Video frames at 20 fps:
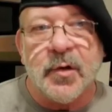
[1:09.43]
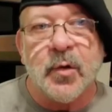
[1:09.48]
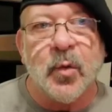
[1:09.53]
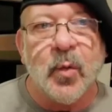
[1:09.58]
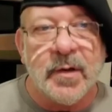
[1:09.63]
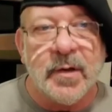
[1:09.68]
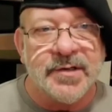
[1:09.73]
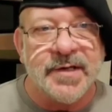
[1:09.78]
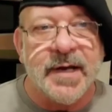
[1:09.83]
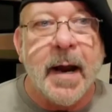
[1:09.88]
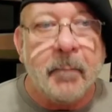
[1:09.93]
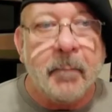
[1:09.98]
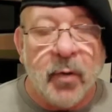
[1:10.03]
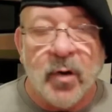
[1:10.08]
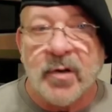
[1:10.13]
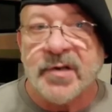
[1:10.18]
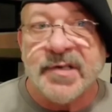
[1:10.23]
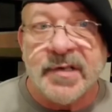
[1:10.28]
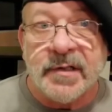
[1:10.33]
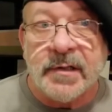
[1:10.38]
ones that I
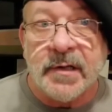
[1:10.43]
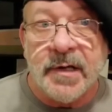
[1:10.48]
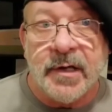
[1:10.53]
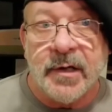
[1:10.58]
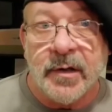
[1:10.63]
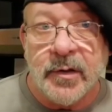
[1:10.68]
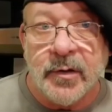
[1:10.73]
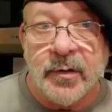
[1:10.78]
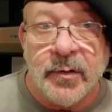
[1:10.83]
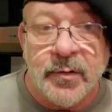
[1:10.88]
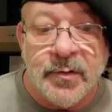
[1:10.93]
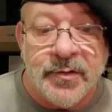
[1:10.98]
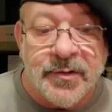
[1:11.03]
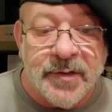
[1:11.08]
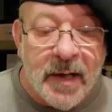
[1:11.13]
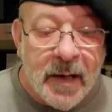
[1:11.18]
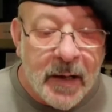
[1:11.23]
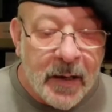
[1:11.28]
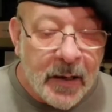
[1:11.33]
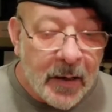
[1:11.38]
personally use.
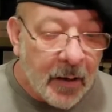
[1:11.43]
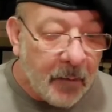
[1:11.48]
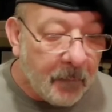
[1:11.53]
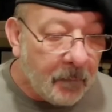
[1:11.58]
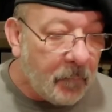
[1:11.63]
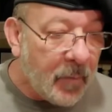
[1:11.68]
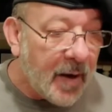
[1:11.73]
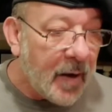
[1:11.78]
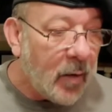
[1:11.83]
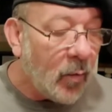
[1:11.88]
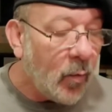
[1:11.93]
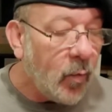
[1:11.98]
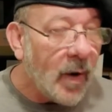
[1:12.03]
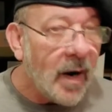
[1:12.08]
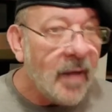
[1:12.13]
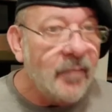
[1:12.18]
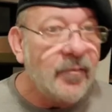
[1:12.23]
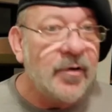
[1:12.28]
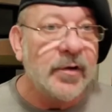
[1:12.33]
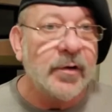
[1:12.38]
But what
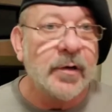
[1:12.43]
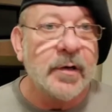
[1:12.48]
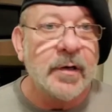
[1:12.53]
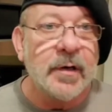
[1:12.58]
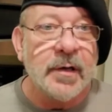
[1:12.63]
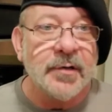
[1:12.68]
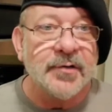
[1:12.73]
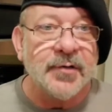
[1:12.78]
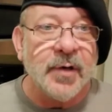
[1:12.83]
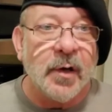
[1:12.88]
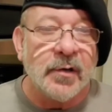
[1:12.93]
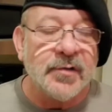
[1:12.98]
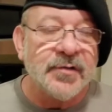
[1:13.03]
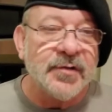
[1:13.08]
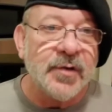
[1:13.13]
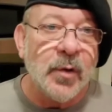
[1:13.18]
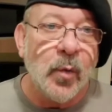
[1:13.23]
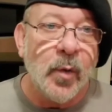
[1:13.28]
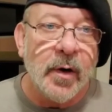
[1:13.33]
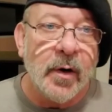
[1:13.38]
I did is
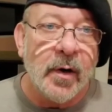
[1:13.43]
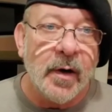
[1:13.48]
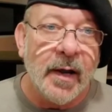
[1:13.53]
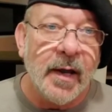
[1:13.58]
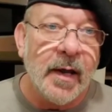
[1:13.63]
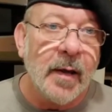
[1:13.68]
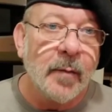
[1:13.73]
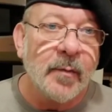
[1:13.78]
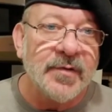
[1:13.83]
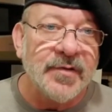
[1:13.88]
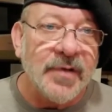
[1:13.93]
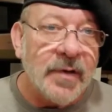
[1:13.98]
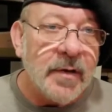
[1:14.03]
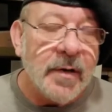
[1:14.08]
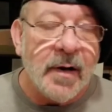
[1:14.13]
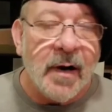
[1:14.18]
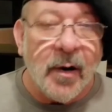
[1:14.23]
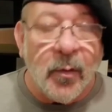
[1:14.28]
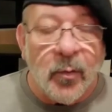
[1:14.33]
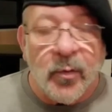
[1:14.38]
also went on
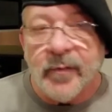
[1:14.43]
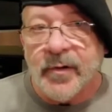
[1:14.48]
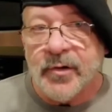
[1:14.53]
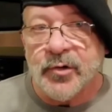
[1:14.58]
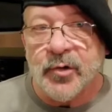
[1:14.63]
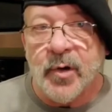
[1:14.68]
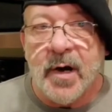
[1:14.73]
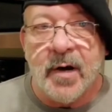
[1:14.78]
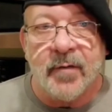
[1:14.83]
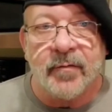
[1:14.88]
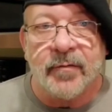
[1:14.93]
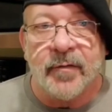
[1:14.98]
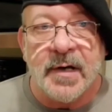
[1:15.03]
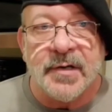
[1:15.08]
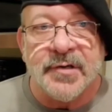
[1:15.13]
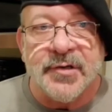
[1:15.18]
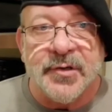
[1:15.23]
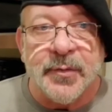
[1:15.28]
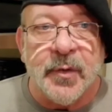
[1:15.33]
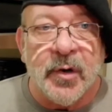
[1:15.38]
Amazon and I really tried to
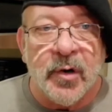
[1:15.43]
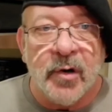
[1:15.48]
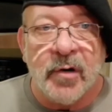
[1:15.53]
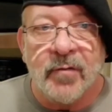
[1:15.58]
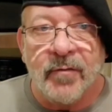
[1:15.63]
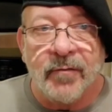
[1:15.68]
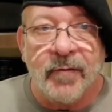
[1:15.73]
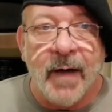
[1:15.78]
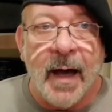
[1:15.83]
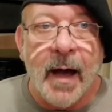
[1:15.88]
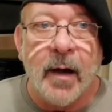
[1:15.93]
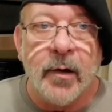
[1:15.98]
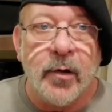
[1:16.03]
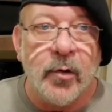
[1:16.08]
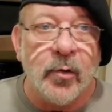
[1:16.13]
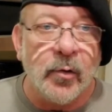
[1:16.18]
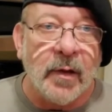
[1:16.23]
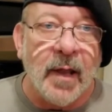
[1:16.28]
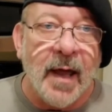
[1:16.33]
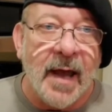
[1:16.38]
find some good
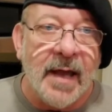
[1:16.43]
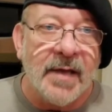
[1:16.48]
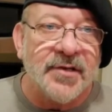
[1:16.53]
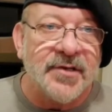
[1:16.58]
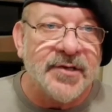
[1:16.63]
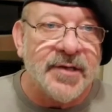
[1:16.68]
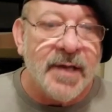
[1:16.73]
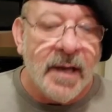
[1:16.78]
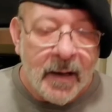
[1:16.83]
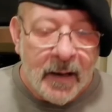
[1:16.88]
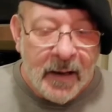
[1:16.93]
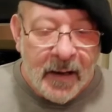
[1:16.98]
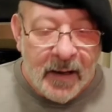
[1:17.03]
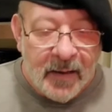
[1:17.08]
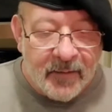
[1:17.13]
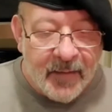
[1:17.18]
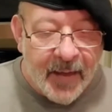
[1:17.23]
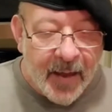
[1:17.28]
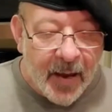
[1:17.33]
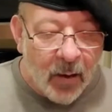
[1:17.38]
value lights
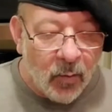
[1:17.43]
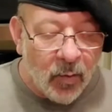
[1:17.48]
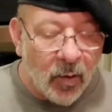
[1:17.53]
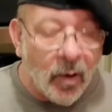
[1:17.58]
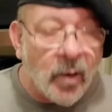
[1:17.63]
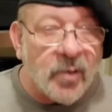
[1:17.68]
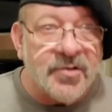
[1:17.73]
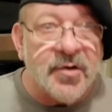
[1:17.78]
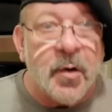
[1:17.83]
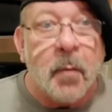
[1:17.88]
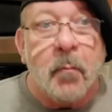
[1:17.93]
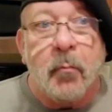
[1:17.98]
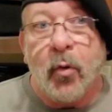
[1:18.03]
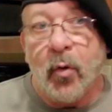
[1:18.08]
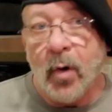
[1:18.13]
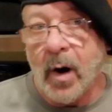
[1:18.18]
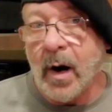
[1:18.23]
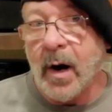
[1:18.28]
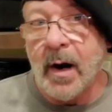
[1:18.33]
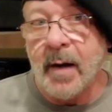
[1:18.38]
that were also
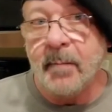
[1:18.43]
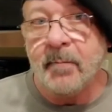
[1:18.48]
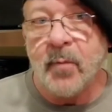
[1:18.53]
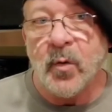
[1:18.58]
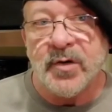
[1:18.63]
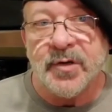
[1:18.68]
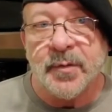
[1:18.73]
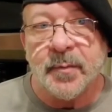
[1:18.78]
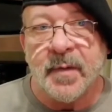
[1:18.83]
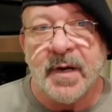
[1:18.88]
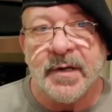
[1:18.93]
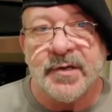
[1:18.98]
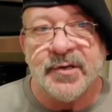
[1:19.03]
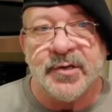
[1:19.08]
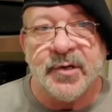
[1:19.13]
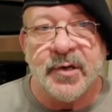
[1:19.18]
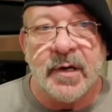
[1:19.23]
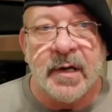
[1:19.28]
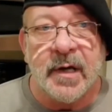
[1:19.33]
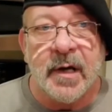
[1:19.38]
prime, which means
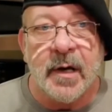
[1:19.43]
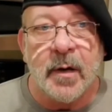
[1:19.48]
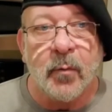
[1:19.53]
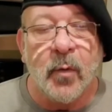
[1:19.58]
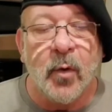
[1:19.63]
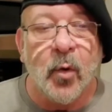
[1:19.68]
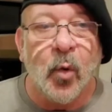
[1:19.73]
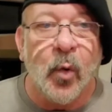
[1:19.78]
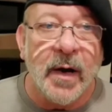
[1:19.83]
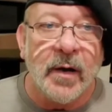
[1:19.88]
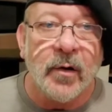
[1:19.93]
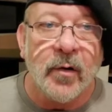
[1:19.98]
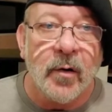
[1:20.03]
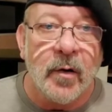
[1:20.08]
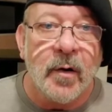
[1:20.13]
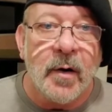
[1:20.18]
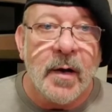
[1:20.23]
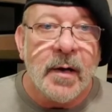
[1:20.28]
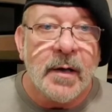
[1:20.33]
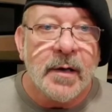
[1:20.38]
you can get them
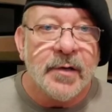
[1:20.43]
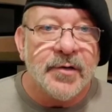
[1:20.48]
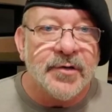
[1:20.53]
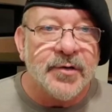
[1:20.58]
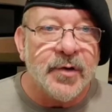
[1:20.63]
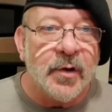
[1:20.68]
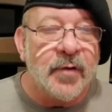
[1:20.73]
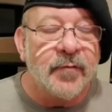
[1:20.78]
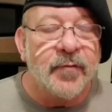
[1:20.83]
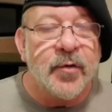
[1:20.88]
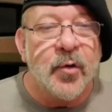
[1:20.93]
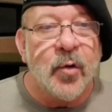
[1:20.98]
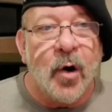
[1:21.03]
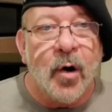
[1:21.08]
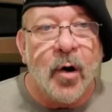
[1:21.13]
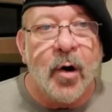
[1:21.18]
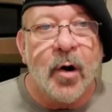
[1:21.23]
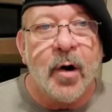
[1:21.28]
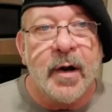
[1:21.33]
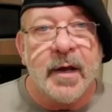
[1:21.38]
quicker. So if you
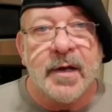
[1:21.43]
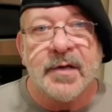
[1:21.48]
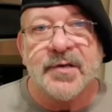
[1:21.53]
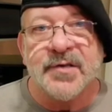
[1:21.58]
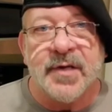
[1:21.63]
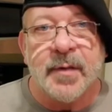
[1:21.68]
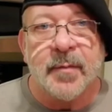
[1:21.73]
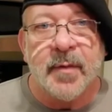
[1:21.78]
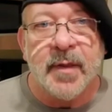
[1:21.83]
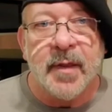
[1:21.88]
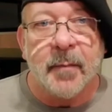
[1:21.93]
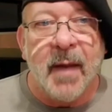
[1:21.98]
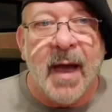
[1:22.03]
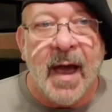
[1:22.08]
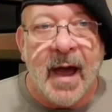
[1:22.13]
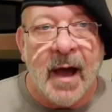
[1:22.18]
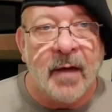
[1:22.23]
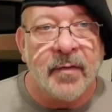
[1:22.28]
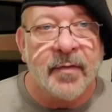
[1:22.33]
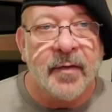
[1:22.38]
are in some of the
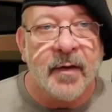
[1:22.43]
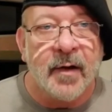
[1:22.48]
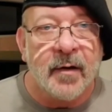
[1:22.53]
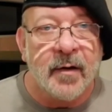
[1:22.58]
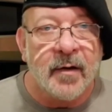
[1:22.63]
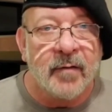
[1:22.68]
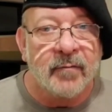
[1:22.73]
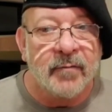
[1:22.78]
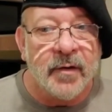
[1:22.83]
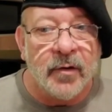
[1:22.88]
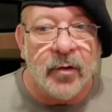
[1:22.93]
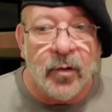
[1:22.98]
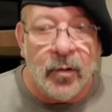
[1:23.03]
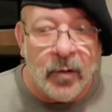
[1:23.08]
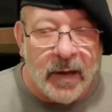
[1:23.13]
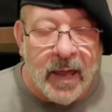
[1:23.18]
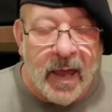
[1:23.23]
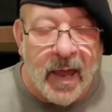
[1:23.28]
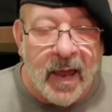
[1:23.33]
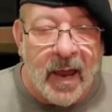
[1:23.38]
path of the
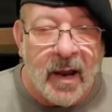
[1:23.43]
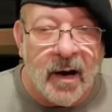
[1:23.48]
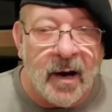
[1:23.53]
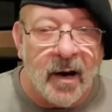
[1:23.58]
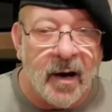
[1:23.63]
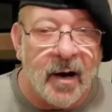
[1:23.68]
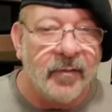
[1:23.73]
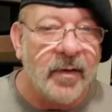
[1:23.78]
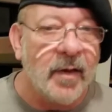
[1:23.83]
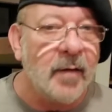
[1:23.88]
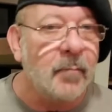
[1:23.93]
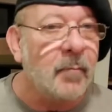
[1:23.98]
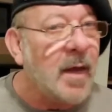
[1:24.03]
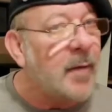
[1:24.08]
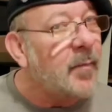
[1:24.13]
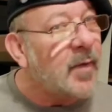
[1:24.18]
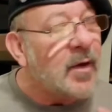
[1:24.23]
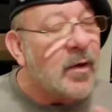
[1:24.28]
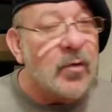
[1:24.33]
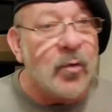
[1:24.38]
hurricane and everything,
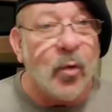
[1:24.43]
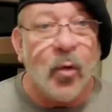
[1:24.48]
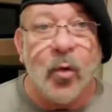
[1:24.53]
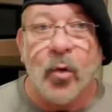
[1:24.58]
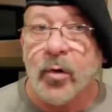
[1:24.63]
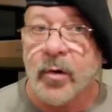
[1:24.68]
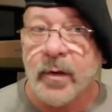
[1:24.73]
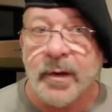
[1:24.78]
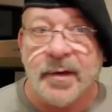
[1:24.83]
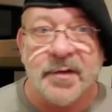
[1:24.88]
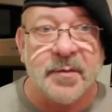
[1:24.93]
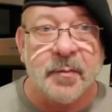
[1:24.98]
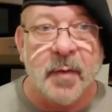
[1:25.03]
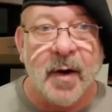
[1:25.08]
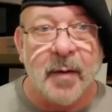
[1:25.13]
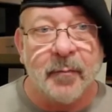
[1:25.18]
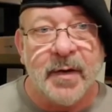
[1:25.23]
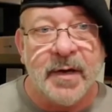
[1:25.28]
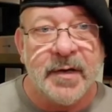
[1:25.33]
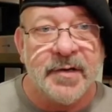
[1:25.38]
maybe you can order these
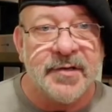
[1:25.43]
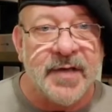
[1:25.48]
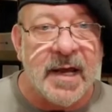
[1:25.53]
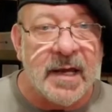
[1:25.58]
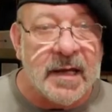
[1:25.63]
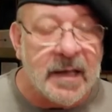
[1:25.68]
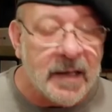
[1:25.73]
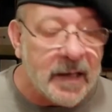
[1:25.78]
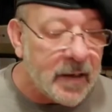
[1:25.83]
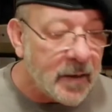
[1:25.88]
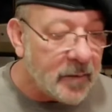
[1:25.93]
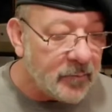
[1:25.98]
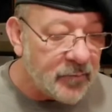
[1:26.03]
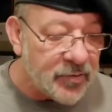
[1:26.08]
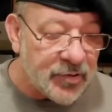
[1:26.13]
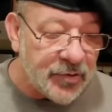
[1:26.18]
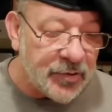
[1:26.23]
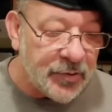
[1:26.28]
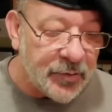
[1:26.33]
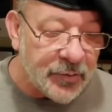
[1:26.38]
puppies and get them
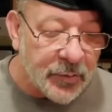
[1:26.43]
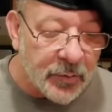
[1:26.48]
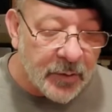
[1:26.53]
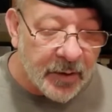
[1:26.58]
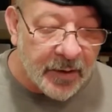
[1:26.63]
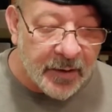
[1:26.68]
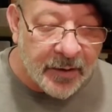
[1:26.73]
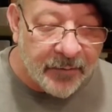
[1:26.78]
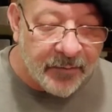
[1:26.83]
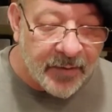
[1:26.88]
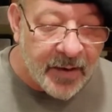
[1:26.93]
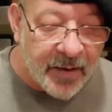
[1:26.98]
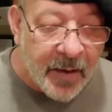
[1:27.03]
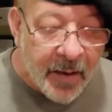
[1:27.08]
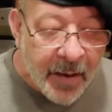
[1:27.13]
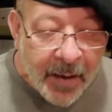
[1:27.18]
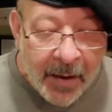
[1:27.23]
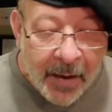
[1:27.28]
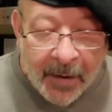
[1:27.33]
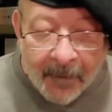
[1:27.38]
to you and everything.
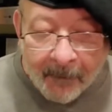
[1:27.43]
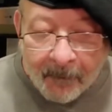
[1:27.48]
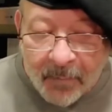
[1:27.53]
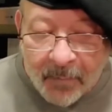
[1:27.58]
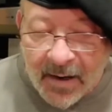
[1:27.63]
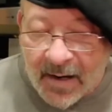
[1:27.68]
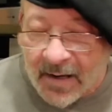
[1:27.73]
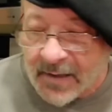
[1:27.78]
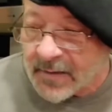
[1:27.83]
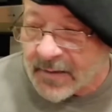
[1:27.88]
But